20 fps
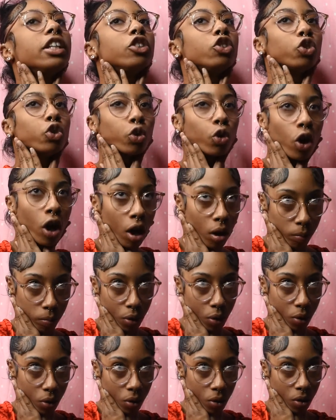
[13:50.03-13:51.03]
in
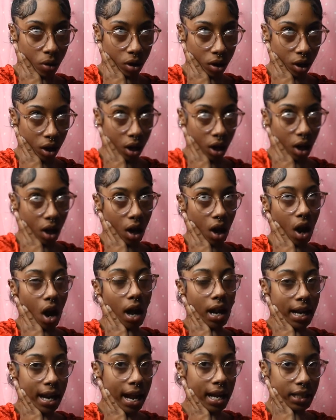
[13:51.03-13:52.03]
trouble,
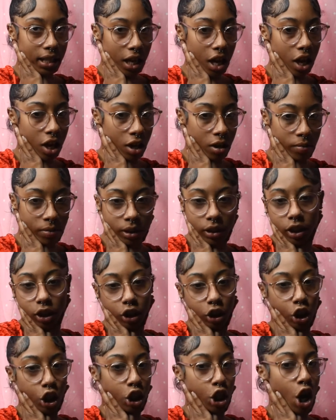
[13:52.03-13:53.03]
they tell your business
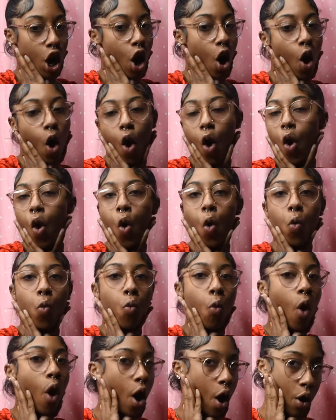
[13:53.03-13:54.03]
to the whole
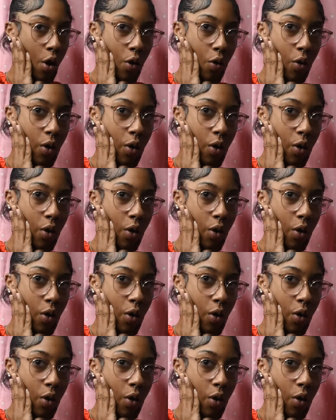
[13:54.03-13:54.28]
world.